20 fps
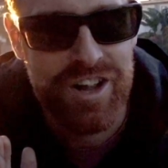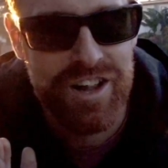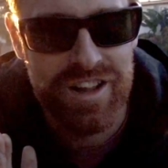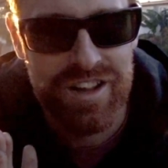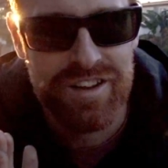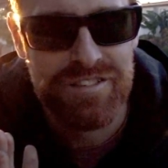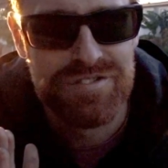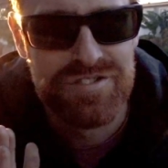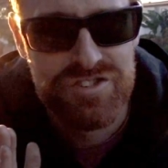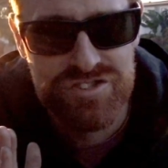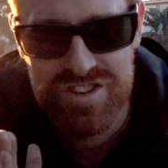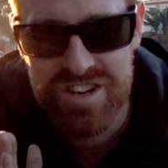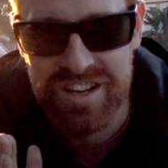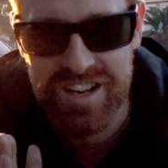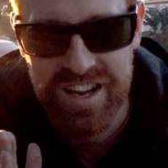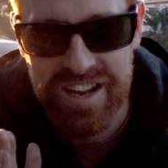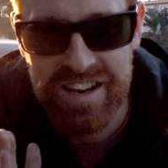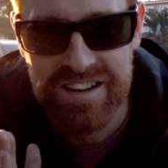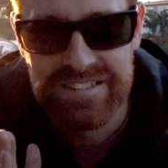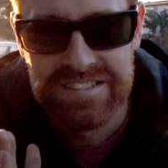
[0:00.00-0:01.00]
all of
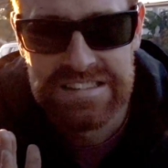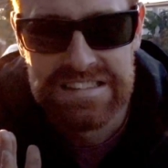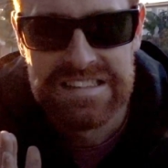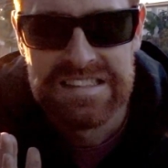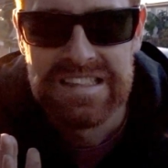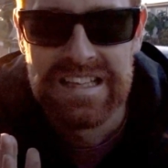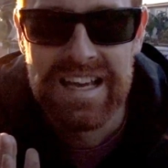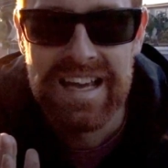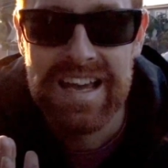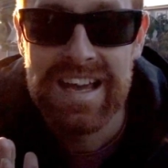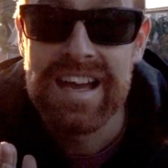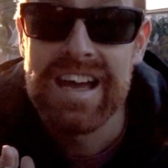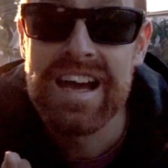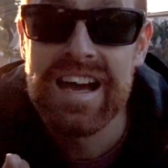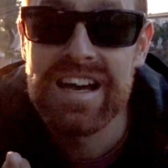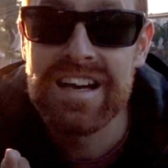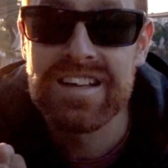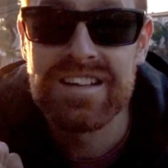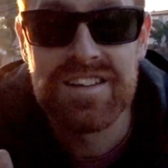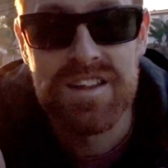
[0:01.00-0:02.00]
Chile.
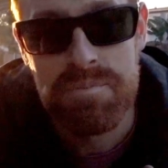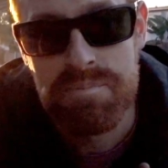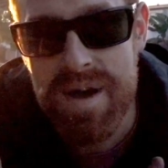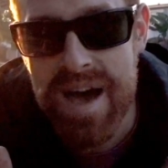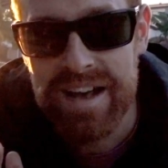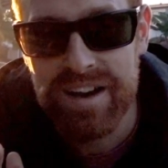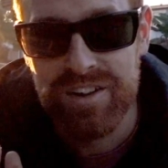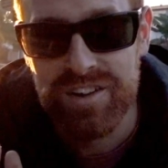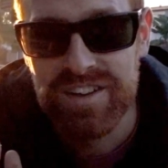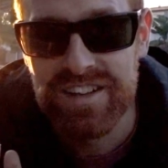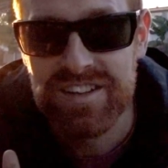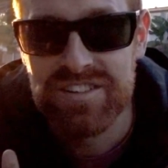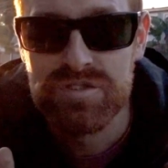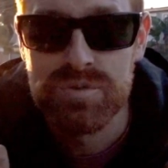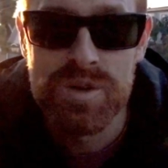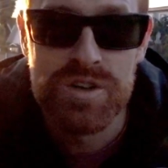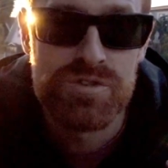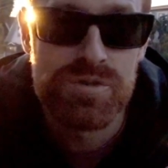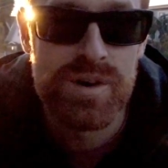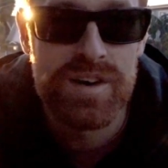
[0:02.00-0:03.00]
And the battle
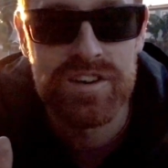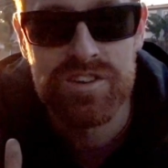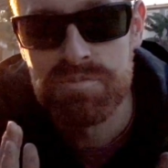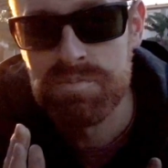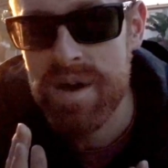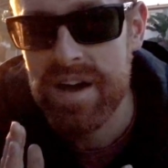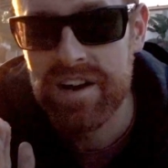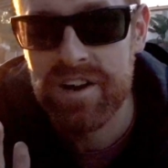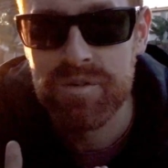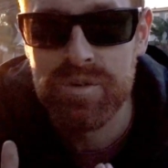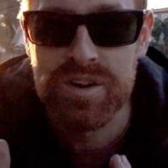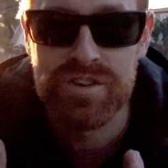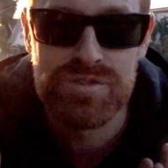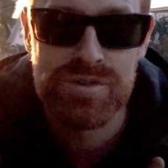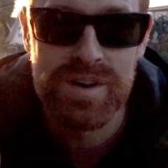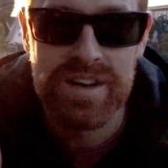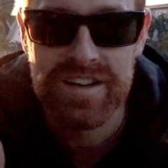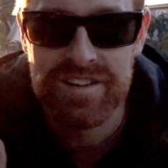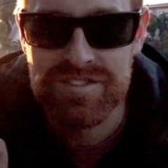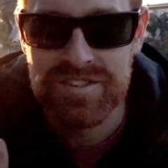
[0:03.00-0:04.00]
is which one is better, which
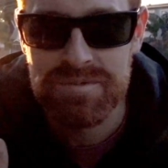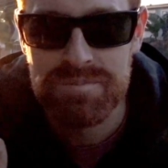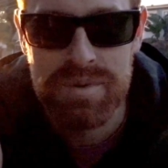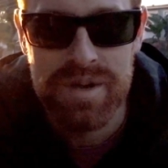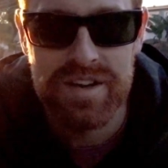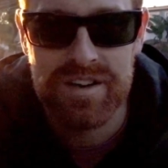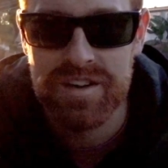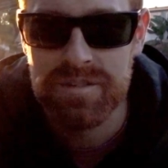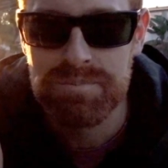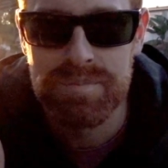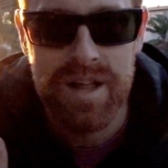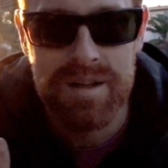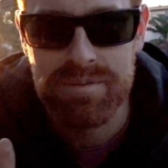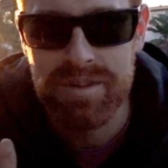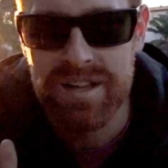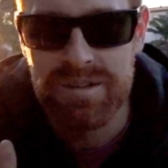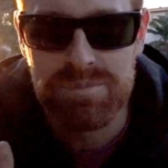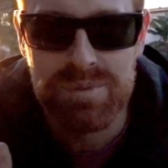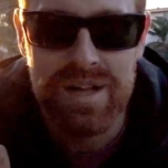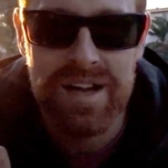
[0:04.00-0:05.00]
one isn't better, blah,
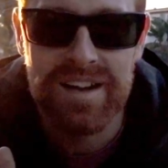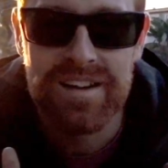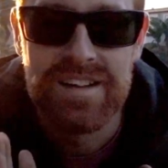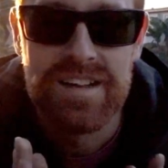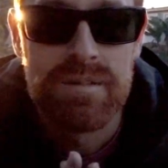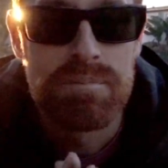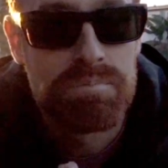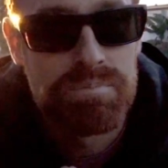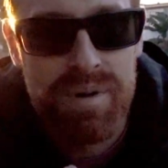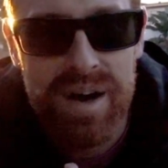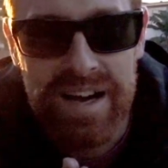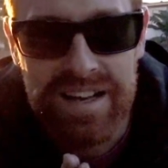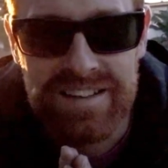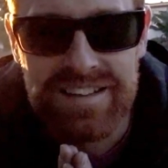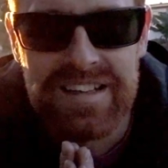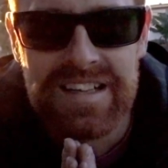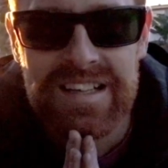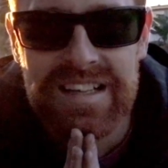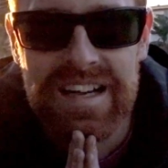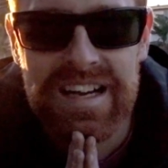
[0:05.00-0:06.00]
blah, blah. But
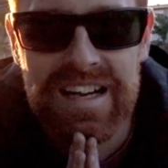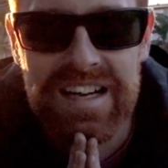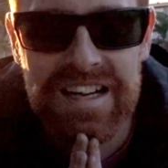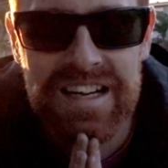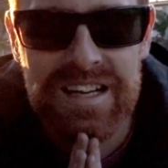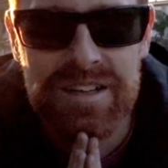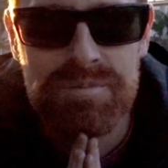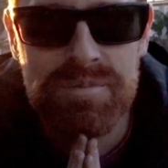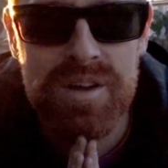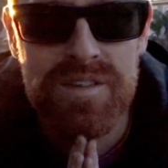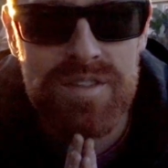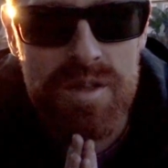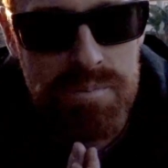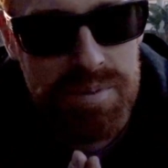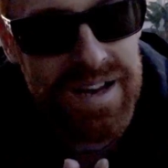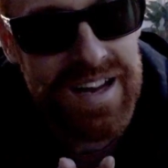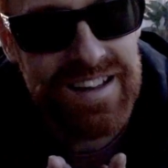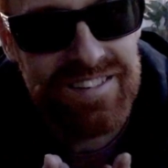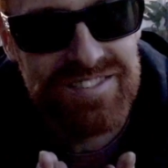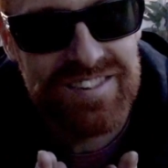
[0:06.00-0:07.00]
um, the
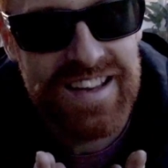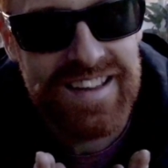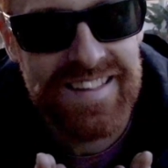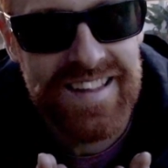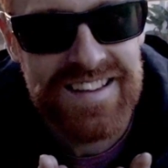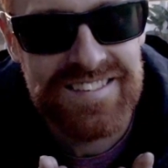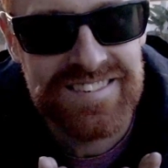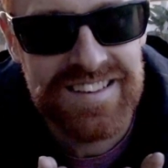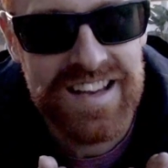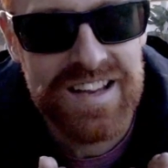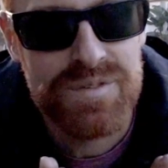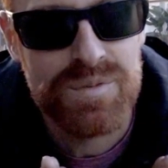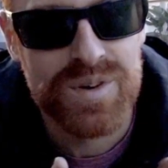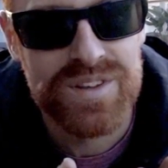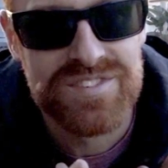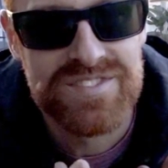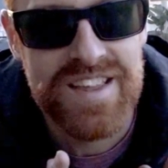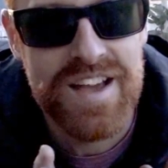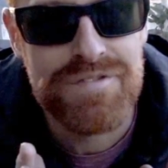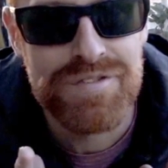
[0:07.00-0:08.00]
biggest thing they said
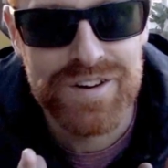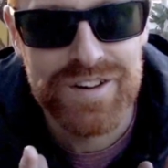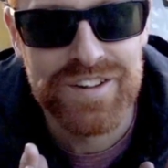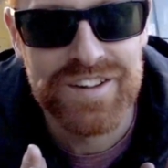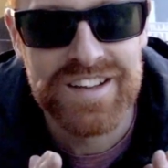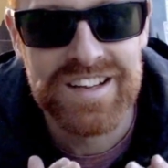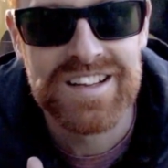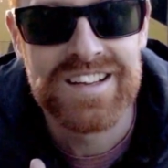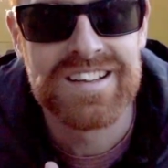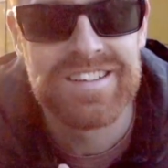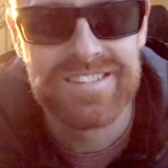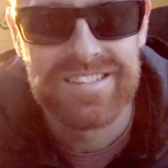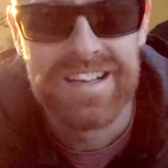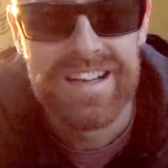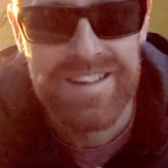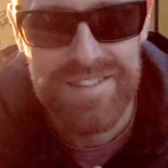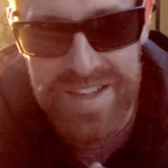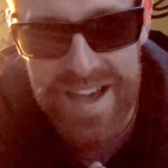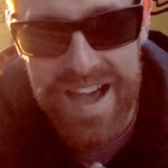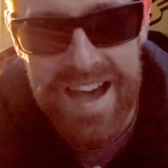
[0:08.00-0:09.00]
was definitely
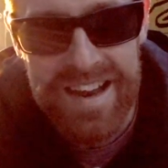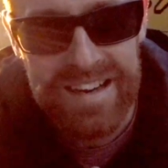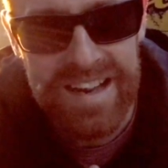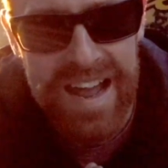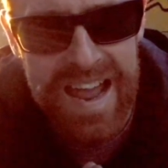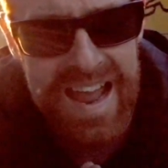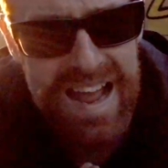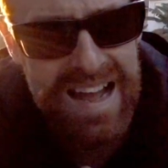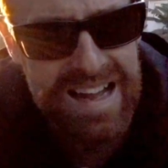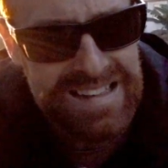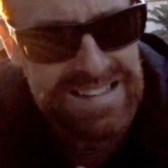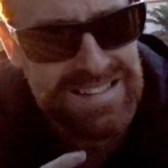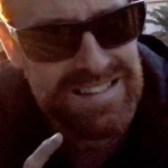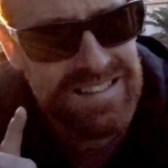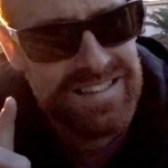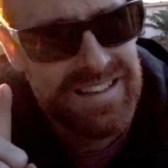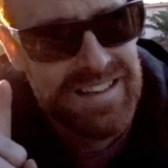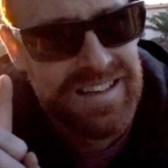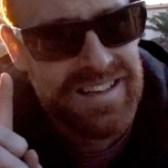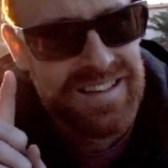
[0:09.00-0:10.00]
that.
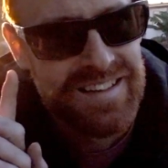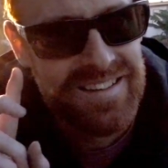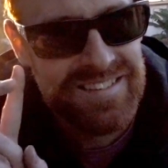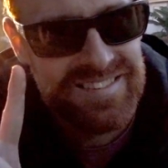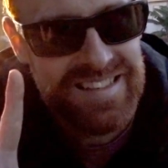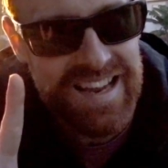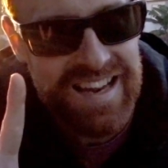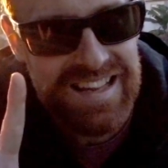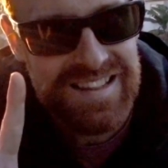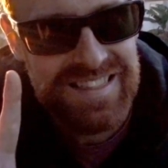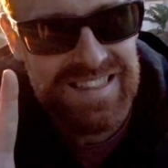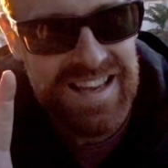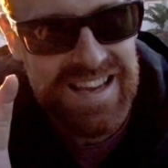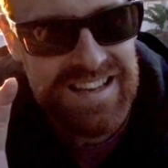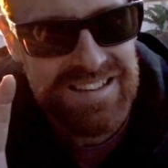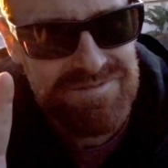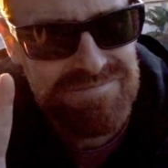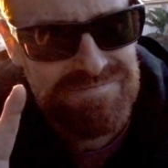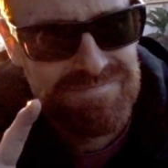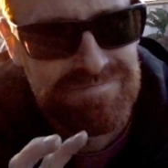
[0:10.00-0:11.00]
And the second thing